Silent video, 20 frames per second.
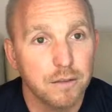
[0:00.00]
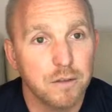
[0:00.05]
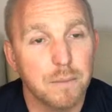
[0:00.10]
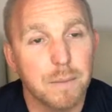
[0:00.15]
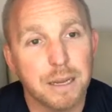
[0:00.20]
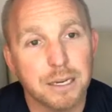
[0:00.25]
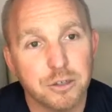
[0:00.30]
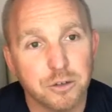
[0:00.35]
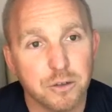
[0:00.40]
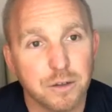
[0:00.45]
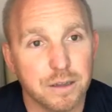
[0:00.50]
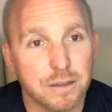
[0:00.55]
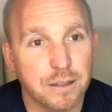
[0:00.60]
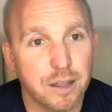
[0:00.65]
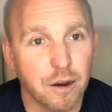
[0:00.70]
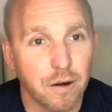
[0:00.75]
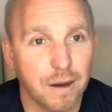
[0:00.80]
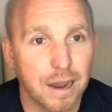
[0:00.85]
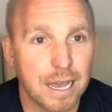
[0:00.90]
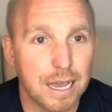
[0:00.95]
make sure that
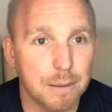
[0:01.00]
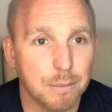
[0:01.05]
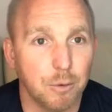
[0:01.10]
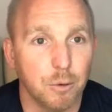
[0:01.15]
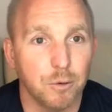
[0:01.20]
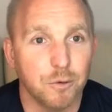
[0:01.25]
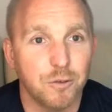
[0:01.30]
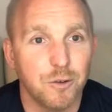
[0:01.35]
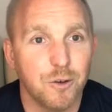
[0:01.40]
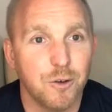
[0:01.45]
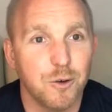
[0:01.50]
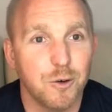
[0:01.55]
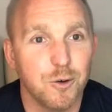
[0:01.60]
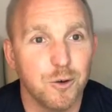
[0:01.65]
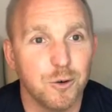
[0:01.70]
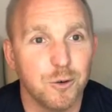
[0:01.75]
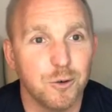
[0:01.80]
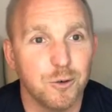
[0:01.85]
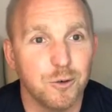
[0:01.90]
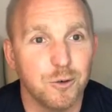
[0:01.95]
they're able
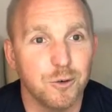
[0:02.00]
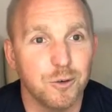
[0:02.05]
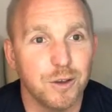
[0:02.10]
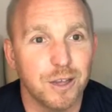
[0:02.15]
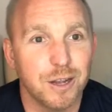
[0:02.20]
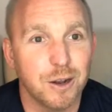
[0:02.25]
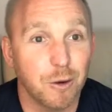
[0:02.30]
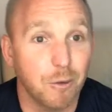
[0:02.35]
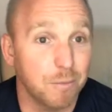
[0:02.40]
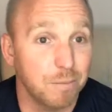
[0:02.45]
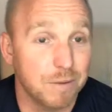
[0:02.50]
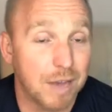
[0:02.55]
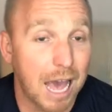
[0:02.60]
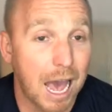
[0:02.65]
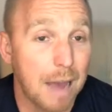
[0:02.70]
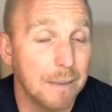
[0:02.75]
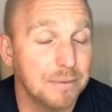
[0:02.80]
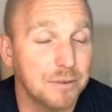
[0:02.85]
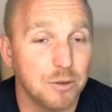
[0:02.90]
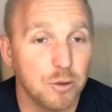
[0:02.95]
to
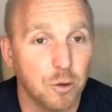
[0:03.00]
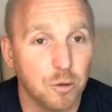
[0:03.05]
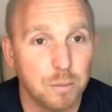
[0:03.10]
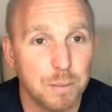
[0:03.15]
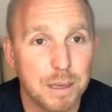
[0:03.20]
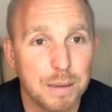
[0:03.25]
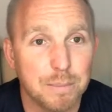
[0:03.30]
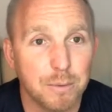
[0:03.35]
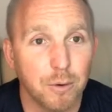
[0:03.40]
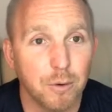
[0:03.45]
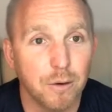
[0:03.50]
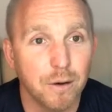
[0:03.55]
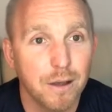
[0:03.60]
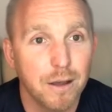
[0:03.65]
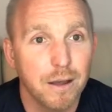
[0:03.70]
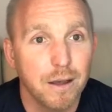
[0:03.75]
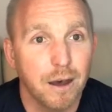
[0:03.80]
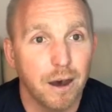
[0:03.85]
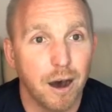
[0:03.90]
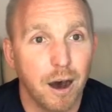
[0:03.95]
capture those people
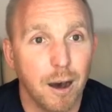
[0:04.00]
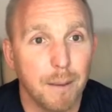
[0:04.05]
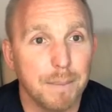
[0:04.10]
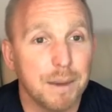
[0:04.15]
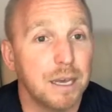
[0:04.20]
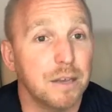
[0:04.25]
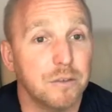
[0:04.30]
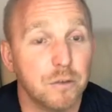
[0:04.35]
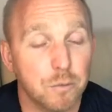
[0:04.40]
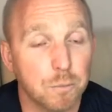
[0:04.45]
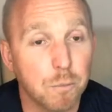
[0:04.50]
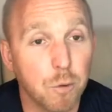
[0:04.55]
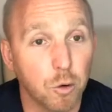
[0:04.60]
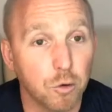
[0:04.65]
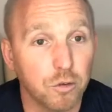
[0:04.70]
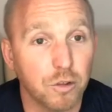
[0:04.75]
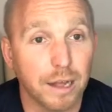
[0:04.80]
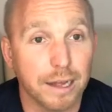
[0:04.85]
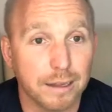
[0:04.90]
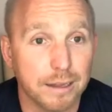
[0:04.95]
because they're
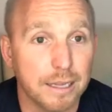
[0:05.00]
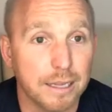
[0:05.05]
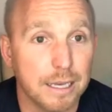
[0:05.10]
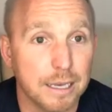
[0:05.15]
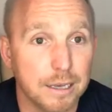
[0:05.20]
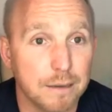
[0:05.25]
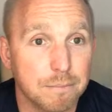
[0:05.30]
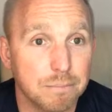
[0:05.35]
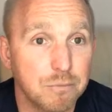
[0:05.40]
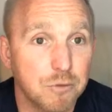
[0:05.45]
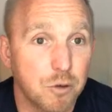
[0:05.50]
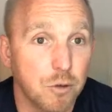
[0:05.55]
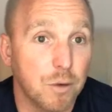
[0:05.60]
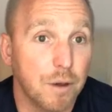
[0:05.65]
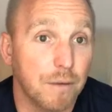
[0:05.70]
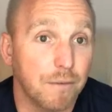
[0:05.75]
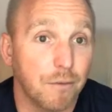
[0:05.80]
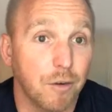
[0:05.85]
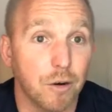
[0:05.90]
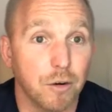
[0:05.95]
most likely to
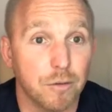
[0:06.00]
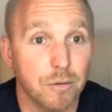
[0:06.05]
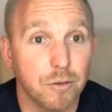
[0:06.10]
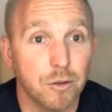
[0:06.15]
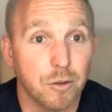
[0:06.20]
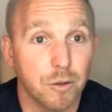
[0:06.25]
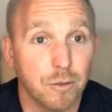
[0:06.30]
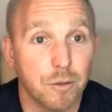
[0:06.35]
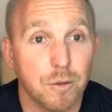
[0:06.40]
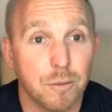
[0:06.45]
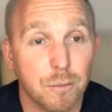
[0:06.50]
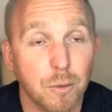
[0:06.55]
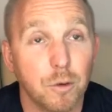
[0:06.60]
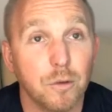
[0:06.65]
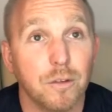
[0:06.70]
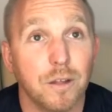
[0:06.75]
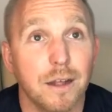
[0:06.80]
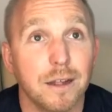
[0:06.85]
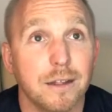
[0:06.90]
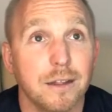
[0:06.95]
convert. They're the
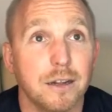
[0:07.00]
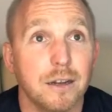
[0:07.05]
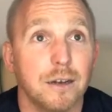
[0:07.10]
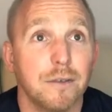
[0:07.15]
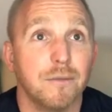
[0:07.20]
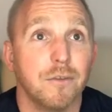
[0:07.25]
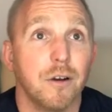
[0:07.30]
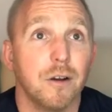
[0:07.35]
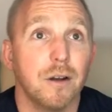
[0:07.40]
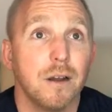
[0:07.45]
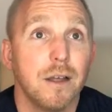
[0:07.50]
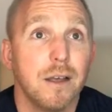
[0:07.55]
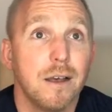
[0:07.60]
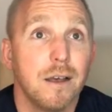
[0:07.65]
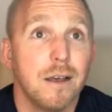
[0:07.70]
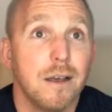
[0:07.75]
most likely to convert.